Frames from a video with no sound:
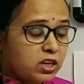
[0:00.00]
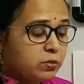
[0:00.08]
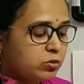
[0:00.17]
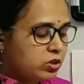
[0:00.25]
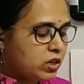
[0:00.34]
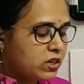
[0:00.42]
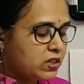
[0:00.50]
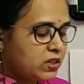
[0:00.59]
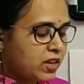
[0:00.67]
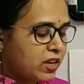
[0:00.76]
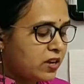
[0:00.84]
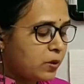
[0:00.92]
Soon
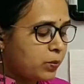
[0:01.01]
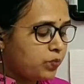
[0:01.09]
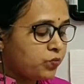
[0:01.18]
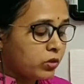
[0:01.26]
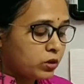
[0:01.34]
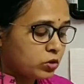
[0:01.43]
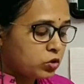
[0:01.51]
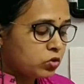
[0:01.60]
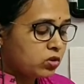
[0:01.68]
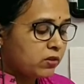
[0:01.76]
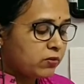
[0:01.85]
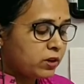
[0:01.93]
afterwards, we left
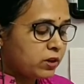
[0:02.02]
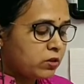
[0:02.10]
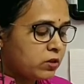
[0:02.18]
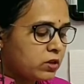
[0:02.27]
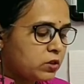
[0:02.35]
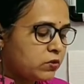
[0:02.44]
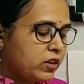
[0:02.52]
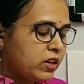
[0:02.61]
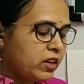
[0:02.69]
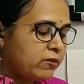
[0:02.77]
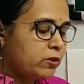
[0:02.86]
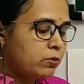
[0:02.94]
Baroda for
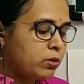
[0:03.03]
Bombay,